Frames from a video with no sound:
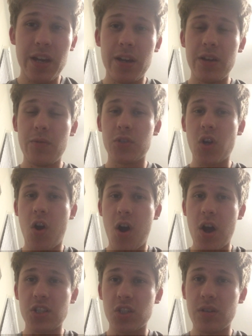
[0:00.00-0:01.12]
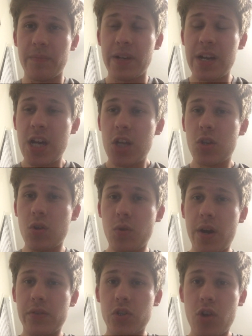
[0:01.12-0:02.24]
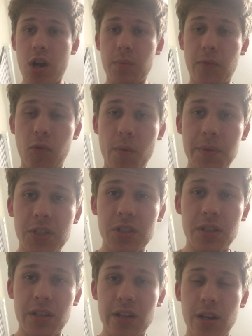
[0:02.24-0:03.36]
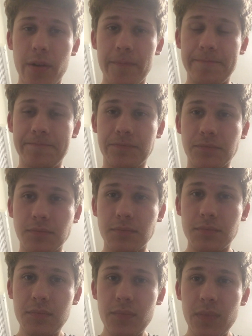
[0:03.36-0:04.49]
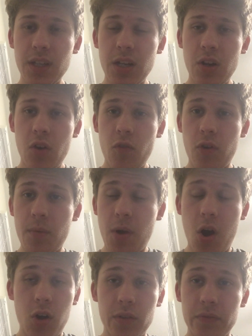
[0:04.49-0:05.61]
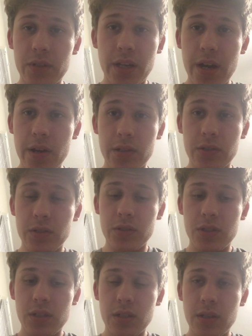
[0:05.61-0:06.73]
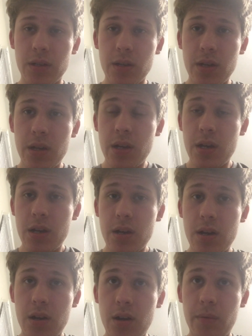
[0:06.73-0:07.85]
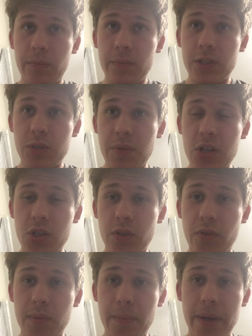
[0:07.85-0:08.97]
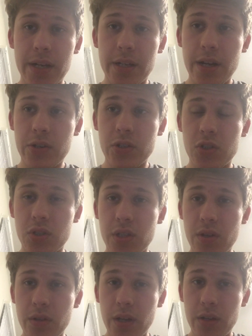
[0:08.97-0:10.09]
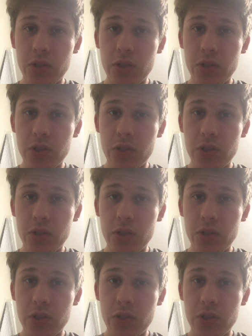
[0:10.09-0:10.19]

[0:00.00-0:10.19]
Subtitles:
It was awesome. There are a lot of strong performances in here from all of the characters, especially from the main character, Cecilia.